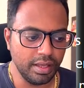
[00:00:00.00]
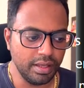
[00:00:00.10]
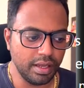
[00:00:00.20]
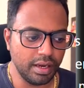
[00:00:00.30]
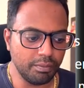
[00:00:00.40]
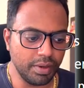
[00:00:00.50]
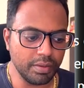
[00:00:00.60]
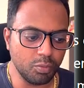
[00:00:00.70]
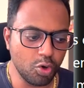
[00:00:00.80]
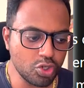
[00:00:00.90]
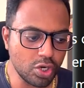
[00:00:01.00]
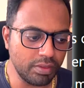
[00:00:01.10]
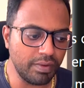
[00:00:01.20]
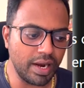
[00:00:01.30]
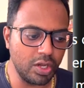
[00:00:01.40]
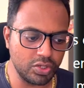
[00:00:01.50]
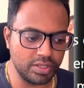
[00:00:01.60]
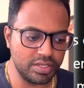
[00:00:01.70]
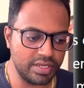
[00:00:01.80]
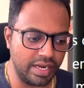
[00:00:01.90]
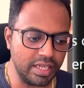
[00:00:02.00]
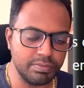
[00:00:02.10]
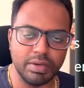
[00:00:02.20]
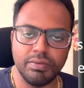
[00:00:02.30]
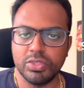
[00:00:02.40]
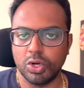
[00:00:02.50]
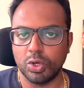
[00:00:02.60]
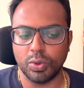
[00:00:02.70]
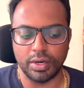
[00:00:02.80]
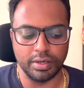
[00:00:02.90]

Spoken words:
but most of the values in this data is between 0 to 100.